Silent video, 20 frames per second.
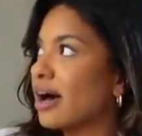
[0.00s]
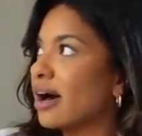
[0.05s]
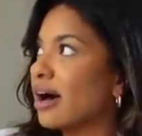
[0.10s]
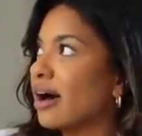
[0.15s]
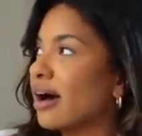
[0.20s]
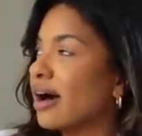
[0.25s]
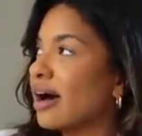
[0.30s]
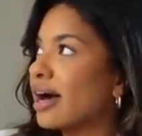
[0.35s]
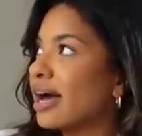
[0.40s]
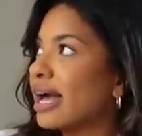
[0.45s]

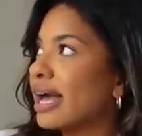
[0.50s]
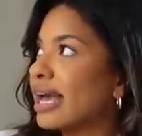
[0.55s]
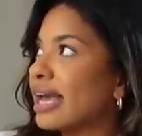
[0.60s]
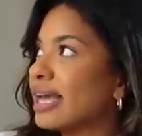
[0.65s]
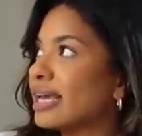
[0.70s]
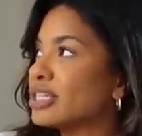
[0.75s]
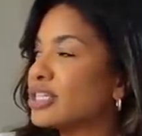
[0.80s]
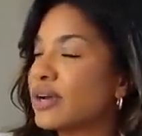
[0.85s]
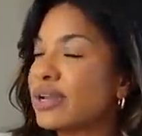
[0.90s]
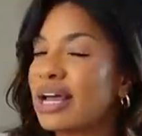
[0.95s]

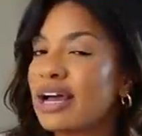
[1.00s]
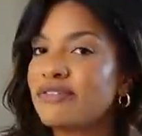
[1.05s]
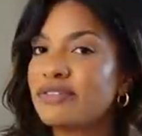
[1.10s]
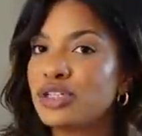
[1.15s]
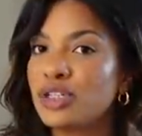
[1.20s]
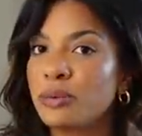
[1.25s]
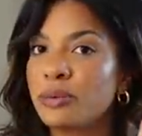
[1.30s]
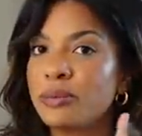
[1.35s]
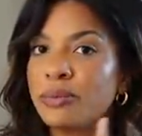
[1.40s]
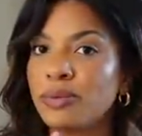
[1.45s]
I don't have a
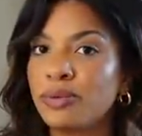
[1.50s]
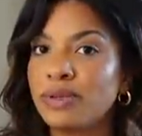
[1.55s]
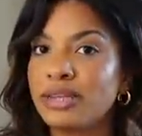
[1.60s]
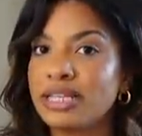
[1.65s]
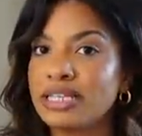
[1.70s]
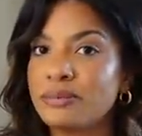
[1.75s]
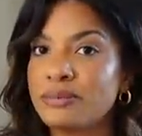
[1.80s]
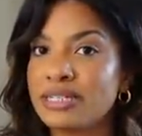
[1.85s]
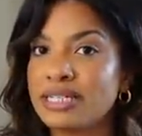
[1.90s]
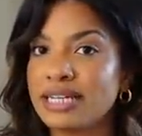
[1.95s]
chopping board
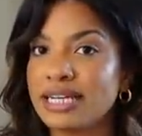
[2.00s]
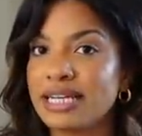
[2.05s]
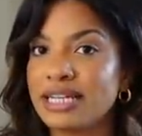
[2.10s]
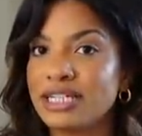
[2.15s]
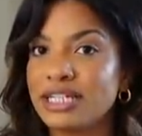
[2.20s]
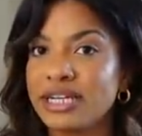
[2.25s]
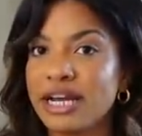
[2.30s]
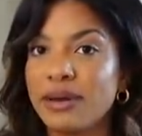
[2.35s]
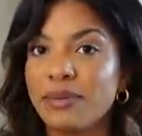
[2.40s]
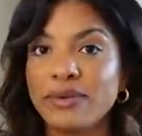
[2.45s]
this
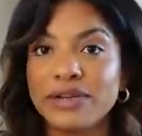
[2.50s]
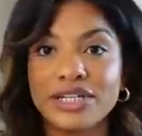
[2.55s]
particular shape,